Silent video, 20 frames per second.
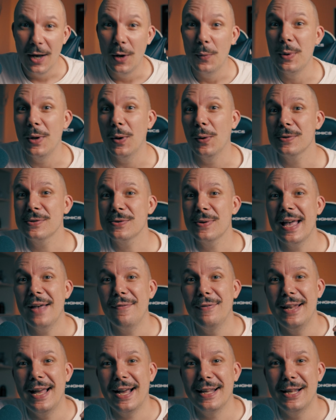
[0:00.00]
We also
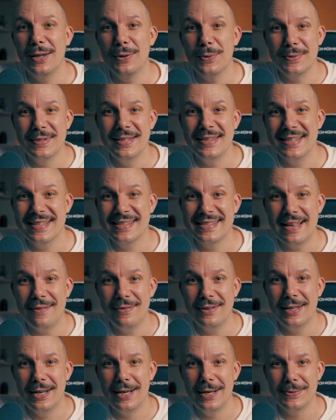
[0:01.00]
have Lagna Lord in the
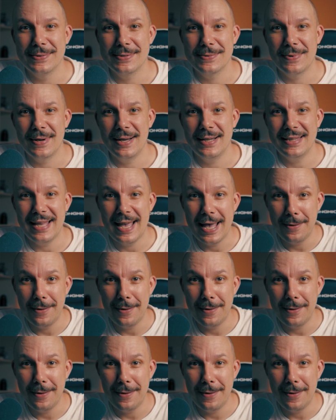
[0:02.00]
7th house, right?